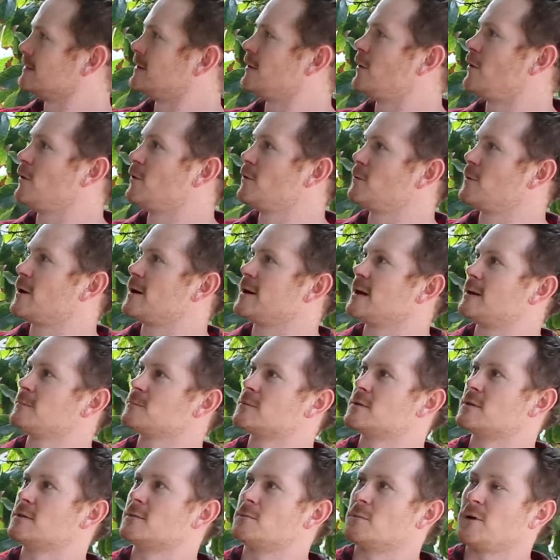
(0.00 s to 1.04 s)
all the way
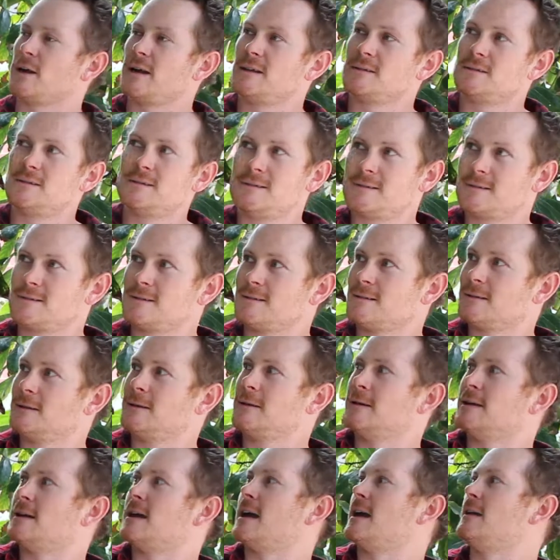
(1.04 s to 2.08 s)
up to the branches
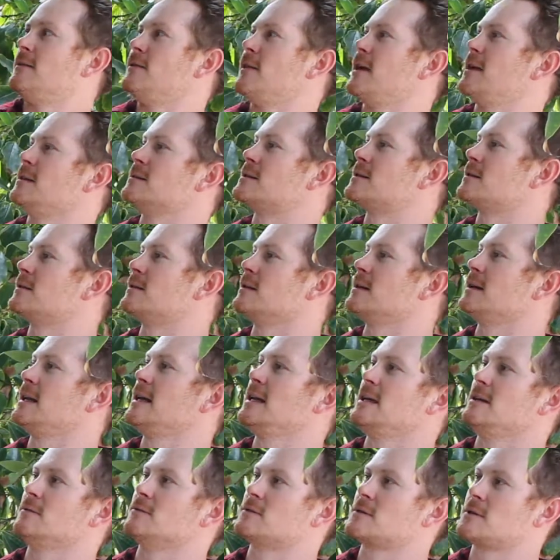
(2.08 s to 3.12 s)
and then to the
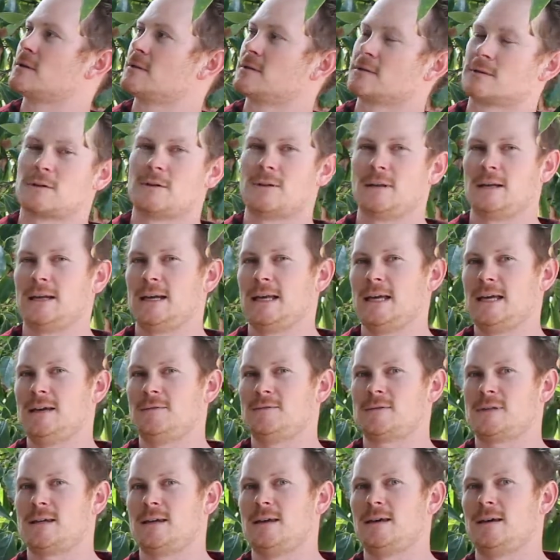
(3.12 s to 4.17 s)
leaves. So the
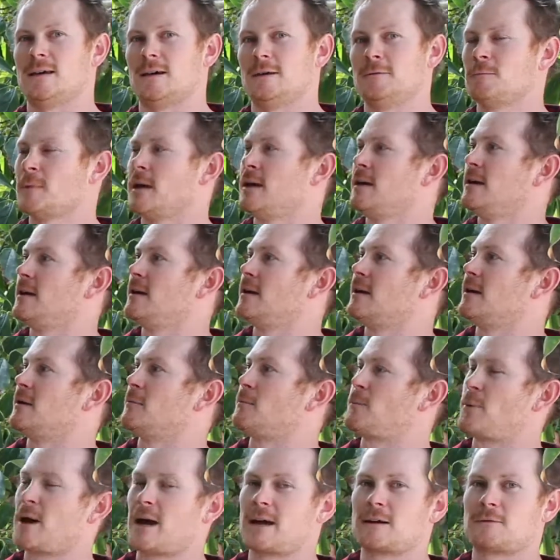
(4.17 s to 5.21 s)
leaves here are
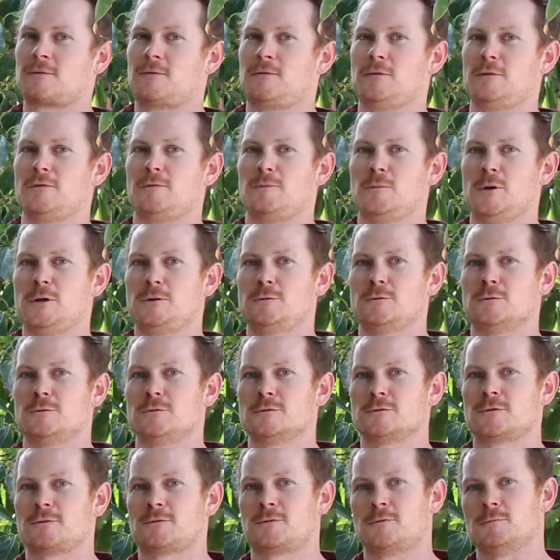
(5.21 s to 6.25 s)
packed full of
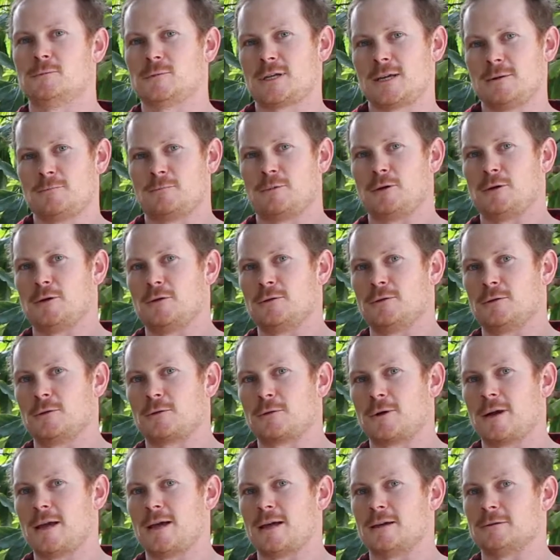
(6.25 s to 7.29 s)
minerals from deep below the
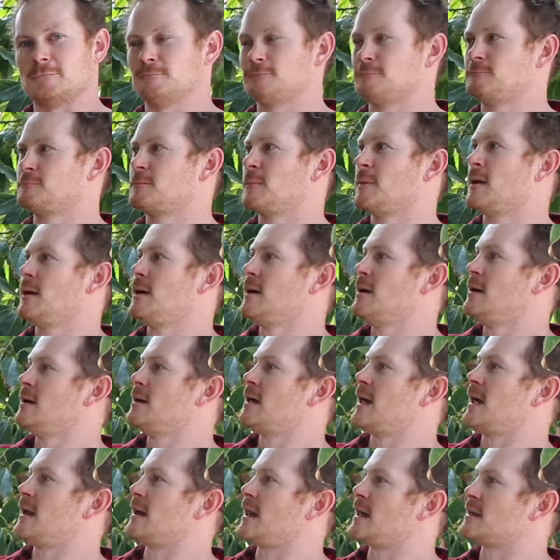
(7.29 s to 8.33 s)
ground.
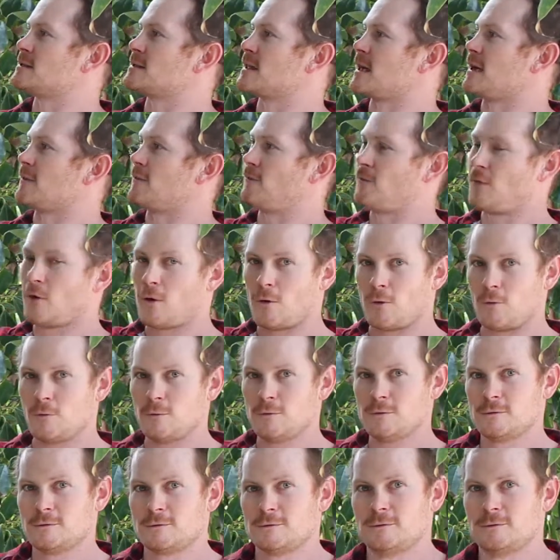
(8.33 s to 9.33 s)
And as they fall,